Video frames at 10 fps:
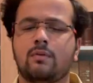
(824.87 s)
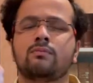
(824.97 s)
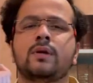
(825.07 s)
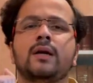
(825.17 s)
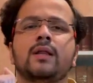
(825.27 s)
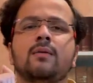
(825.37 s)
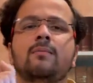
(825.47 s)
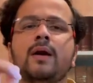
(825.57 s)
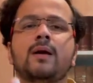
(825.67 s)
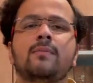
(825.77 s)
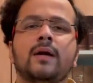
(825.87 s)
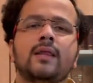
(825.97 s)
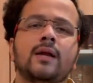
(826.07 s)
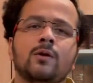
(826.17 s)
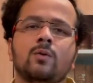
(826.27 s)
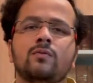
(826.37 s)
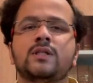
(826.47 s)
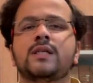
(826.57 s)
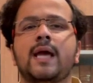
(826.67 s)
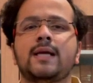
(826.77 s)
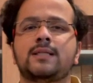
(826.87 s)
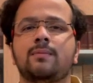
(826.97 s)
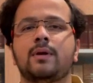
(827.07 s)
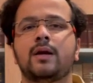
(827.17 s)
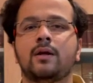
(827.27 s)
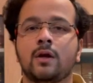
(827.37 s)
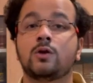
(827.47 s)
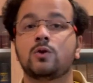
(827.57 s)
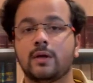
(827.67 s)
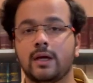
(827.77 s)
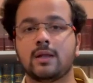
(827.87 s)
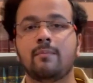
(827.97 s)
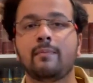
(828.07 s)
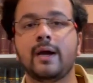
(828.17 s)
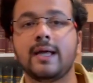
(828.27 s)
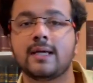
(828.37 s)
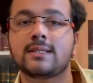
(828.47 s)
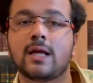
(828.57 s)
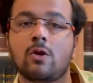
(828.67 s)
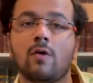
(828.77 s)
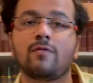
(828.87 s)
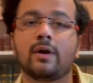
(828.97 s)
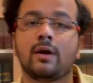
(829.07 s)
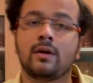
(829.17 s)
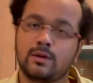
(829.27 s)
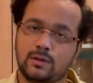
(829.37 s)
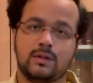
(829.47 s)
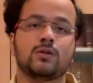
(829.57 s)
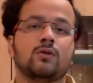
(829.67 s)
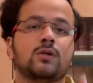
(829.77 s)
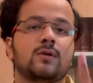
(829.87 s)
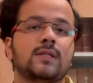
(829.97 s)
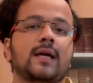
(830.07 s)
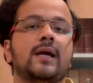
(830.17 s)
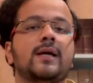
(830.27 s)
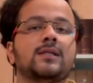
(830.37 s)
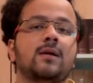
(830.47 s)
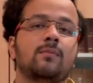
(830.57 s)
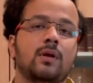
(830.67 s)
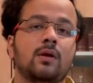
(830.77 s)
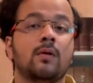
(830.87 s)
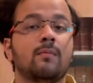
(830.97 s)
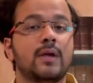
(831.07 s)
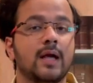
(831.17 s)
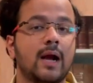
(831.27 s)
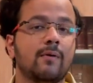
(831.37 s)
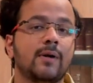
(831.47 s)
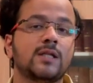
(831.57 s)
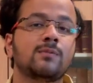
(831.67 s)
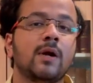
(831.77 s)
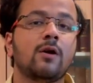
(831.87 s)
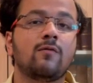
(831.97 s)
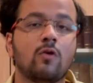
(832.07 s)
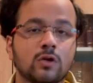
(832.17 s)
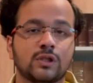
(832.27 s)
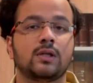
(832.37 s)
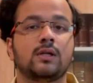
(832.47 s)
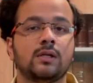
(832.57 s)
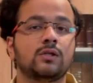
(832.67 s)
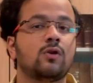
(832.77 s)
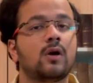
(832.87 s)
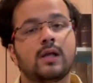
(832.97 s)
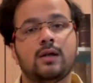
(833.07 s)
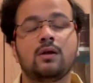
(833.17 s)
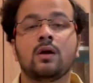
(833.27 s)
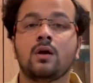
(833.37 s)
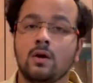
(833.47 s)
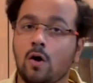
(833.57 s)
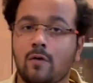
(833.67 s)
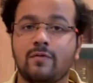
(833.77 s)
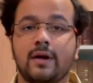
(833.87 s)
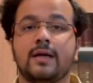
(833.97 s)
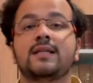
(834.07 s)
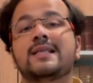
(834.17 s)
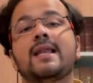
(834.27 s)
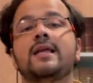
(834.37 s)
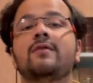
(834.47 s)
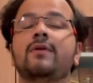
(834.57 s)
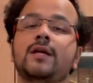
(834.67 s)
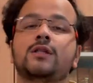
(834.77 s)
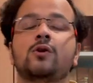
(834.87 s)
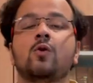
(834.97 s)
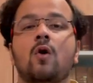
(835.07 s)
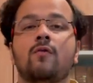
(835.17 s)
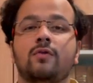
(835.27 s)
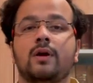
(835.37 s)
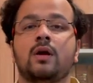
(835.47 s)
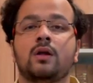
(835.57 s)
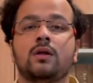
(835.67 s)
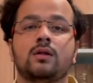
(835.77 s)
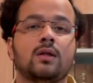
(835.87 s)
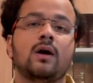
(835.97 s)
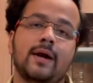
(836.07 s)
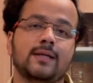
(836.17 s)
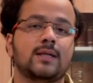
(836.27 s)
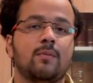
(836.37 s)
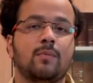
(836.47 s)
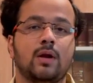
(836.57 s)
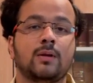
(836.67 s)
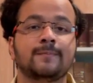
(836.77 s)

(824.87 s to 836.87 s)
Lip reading: did the better bid than you, which he accepted. So here the bidding is an offer. This was our second example. Mere advertisement of auction is not an offer. It is an invitation to offer. Third example,